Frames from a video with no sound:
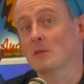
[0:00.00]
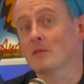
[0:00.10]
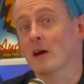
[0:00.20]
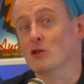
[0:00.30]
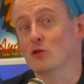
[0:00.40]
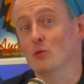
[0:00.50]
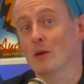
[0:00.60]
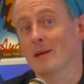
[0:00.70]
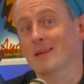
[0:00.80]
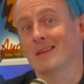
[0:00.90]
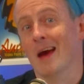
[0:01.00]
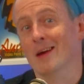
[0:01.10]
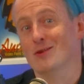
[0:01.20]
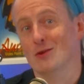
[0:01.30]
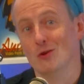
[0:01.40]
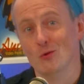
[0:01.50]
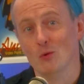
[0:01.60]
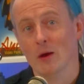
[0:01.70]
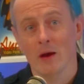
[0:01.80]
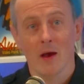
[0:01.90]
slash
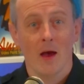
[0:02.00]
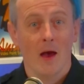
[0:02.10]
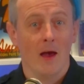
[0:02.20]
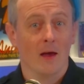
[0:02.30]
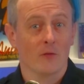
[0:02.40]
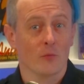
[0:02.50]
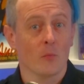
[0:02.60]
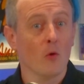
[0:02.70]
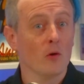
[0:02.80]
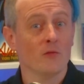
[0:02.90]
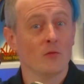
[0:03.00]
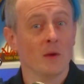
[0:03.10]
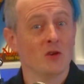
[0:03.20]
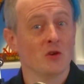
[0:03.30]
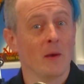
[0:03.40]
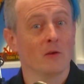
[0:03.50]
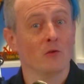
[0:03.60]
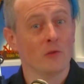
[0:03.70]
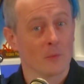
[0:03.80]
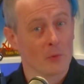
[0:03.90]
newtek-u. And for more information about
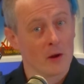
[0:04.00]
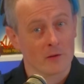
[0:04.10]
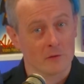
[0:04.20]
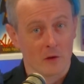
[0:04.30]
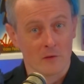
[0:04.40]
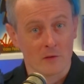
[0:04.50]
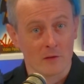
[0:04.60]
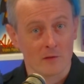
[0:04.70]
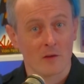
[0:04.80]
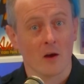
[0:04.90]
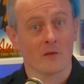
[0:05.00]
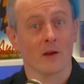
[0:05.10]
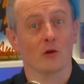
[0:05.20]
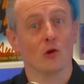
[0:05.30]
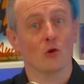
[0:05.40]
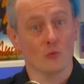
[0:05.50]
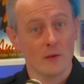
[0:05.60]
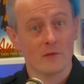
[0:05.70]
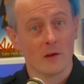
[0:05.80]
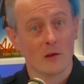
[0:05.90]
NewTek products and services, contact your local
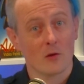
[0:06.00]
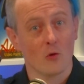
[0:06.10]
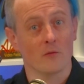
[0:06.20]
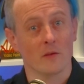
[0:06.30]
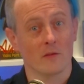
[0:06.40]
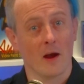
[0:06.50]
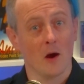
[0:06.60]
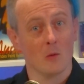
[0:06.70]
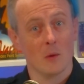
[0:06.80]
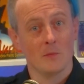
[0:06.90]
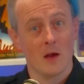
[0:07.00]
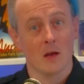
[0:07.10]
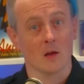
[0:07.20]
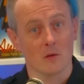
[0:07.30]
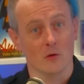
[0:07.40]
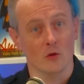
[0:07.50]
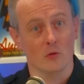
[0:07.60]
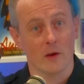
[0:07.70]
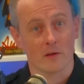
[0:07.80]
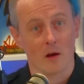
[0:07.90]
reseller or visit our website,
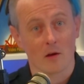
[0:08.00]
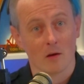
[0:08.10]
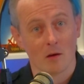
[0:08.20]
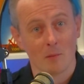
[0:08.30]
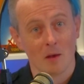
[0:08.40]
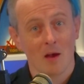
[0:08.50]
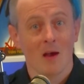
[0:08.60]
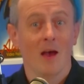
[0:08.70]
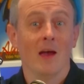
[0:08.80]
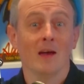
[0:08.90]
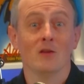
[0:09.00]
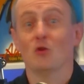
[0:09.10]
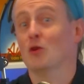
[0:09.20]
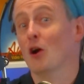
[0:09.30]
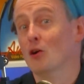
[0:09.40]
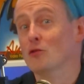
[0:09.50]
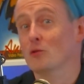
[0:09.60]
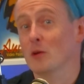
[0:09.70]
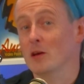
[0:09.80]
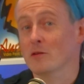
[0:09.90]
newtek.com. And you can also
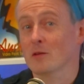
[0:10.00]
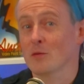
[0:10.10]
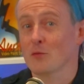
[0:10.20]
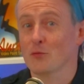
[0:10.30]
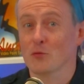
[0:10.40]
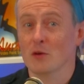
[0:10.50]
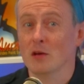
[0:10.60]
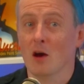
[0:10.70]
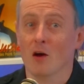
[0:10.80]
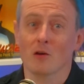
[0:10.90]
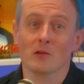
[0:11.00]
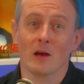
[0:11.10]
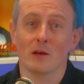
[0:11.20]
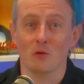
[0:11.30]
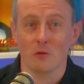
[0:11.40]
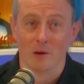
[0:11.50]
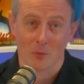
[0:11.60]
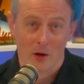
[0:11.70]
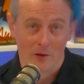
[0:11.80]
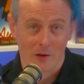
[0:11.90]
get yourself a free online NewTek
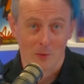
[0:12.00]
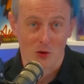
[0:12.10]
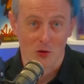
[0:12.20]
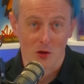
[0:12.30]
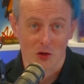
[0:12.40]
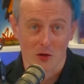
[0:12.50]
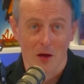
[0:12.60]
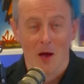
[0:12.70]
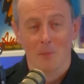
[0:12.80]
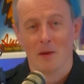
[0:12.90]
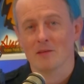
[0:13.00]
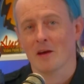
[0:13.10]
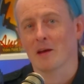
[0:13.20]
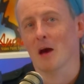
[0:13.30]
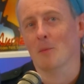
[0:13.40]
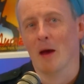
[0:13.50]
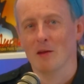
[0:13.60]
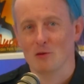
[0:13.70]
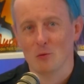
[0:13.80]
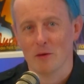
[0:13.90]
product demonstration by signing up at
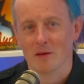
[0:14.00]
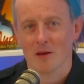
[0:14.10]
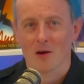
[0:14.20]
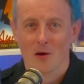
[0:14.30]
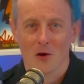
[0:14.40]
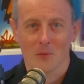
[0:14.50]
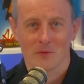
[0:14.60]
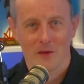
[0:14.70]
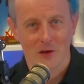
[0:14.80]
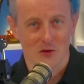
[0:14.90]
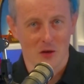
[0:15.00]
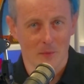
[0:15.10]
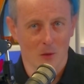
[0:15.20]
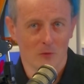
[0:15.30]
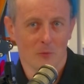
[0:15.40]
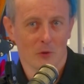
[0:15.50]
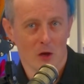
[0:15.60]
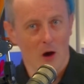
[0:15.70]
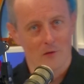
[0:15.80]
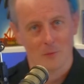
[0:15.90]
newtek.com slash demo. It's pretty
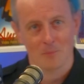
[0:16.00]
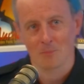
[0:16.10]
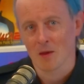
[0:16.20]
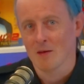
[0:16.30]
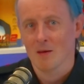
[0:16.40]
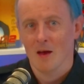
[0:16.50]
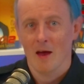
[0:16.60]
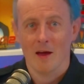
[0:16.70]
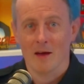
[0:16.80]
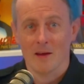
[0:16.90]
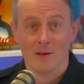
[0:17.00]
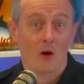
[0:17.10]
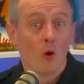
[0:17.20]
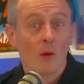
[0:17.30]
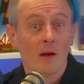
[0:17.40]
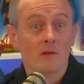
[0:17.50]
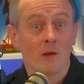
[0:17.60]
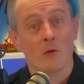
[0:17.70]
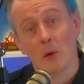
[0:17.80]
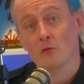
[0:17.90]
awesome. And as always,
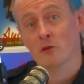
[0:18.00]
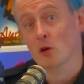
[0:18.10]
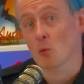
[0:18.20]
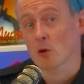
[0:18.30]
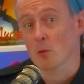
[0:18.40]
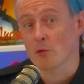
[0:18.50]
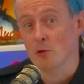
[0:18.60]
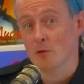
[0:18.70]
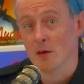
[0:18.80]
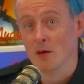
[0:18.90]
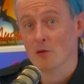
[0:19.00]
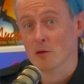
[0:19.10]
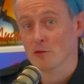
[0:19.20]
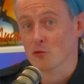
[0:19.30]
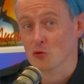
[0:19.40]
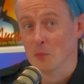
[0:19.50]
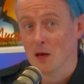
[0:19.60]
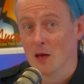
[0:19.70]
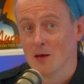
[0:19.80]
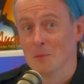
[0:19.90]
if you're posting your work with NewTek Gear on social
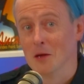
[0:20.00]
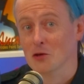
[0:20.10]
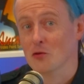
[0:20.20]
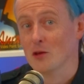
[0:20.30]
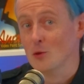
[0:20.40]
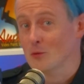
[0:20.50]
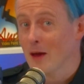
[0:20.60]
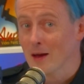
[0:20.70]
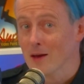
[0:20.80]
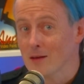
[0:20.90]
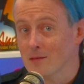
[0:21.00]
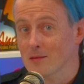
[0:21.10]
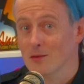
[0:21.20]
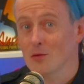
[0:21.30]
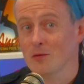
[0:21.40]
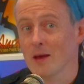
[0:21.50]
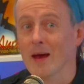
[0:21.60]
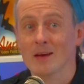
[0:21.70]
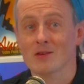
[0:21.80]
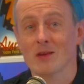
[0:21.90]
media, make sure that you tag us using the
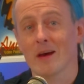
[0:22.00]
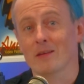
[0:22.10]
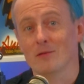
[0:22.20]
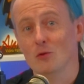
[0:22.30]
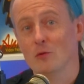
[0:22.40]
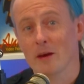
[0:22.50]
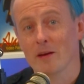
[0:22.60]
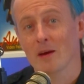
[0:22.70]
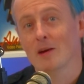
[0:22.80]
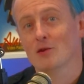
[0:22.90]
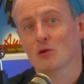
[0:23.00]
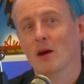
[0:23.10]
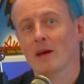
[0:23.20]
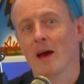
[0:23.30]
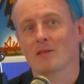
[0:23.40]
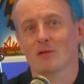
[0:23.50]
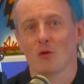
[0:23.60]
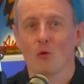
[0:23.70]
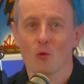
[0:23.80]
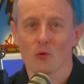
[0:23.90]
hashtags NewTek TriCaster,
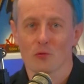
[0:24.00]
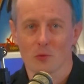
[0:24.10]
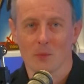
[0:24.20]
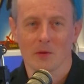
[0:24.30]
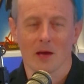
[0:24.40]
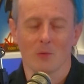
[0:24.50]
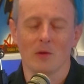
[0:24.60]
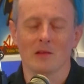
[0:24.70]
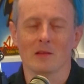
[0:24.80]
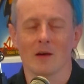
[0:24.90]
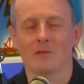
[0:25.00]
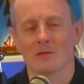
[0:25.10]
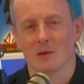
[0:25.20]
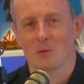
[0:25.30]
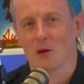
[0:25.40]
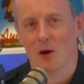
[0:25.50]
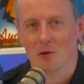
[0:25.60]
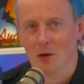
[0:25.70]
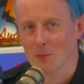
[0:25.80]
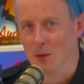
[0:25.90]
or 3Play. We love seeing what y'all
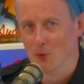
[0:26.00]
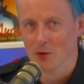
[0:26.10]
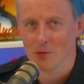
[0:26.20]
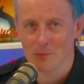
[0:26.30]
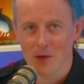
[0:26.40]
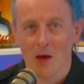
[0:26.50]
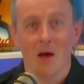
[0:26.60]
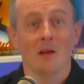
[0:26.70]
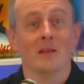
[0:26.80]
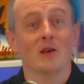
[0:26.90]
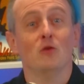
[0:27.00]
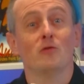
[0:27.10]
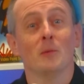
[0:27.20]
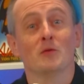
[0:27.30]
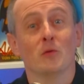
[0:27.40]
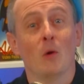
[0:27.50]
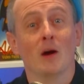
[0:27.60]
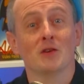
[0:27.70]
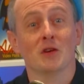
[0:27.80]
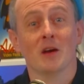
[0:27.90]
coming up with. Thank you so much for
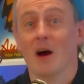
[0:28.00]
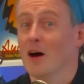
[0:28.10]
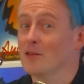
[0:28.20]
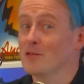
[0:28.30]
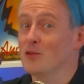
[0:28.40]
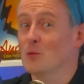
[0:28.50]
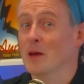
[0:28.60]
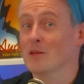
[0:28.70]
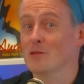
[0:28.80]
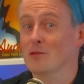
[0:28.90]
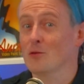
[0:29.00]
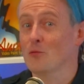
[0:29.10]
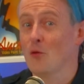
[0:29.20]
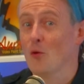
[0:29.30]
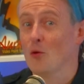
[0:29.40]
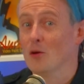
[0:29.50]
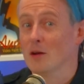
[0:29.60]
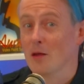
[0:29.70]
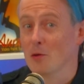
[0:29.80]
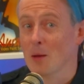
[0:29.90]
watching. I'll see you again soon for
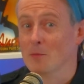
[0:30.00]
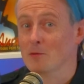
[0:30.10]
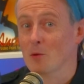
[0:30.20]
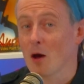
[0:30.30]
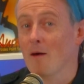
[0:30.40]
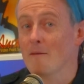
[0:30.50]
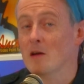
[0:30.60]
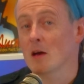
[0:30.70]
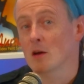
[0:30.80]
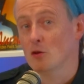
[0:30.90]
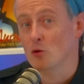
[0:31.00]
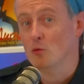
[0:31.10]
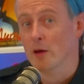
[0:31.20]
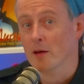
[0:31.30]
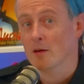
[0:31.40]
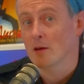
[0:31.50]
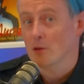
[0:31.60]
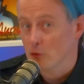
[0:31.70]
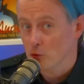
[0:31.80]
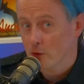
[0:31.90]
another episode of NewTek
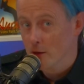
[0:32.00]
Tuesday